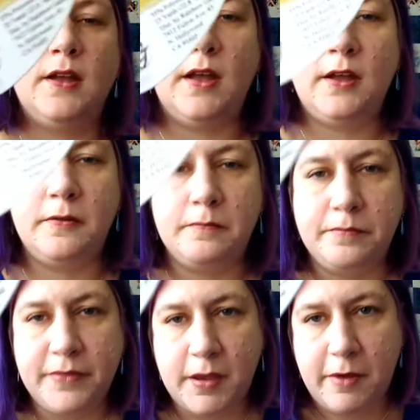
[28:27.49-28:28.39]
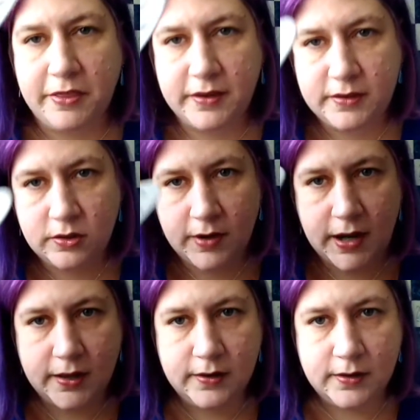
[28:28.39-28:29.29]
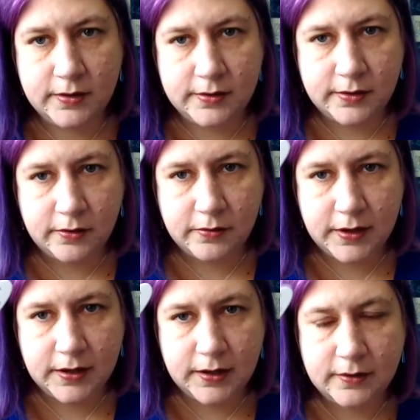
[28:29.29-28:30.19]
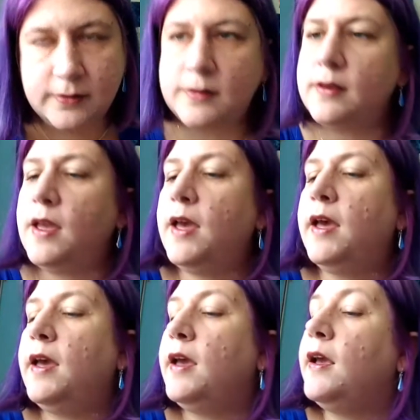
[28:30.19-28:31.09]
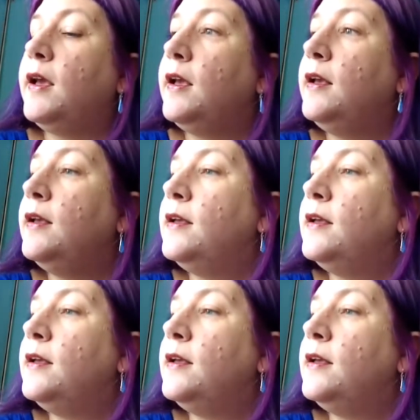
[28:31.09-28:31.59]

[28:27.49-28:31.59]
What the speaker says: I bought this thread, so it is a